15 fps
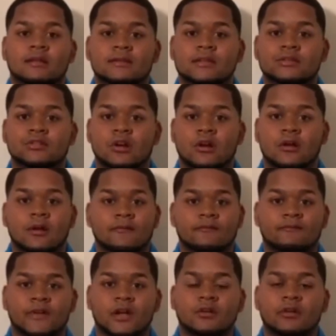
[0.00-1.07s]
These are
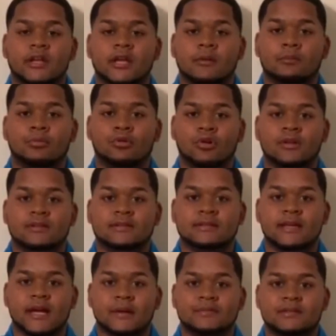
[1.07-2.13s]
very important
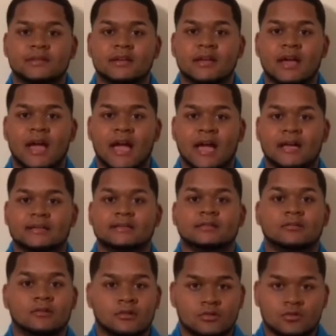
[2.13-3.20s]
steps as